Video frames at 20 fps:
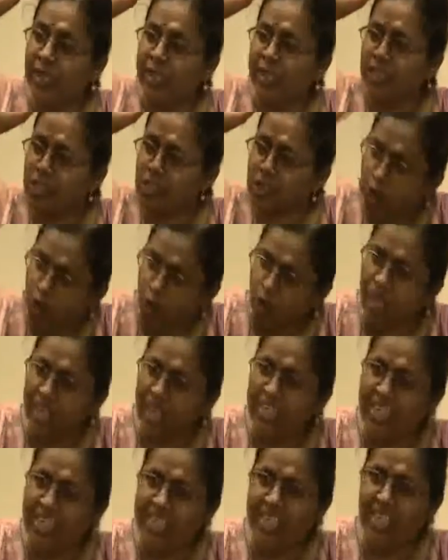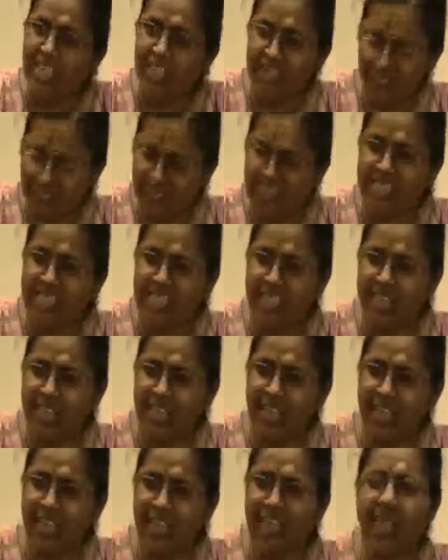it is so crystal crystal
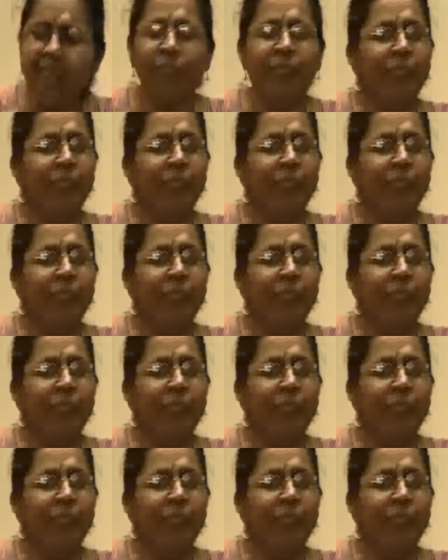clear